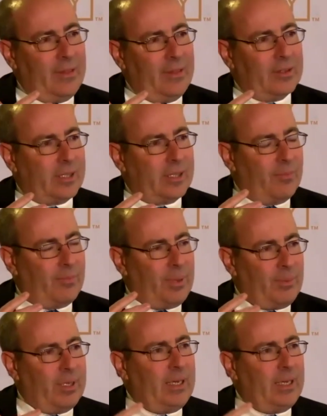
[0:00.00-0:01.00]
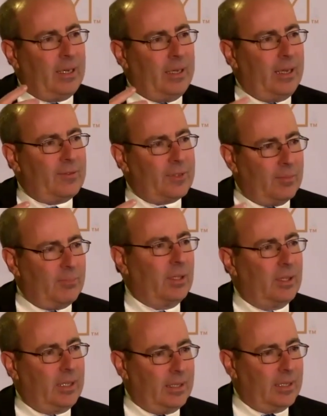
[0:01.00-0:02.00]
there's some people need enough
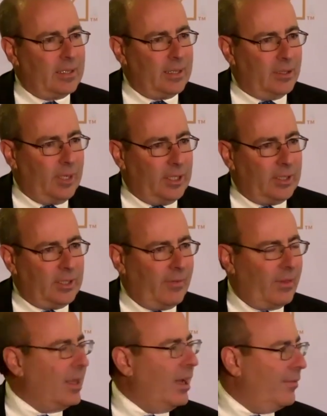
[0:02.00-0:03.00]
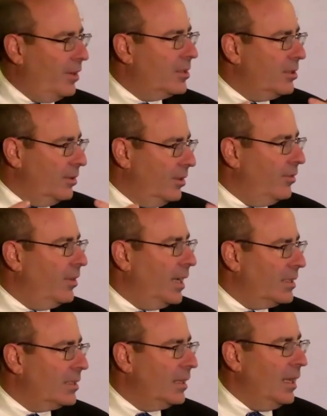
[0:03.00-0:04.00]
stability in the situation to have the confidence to
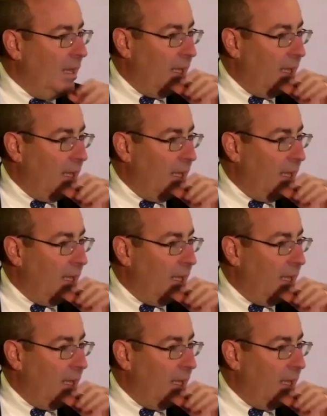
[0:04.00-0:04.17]
invest.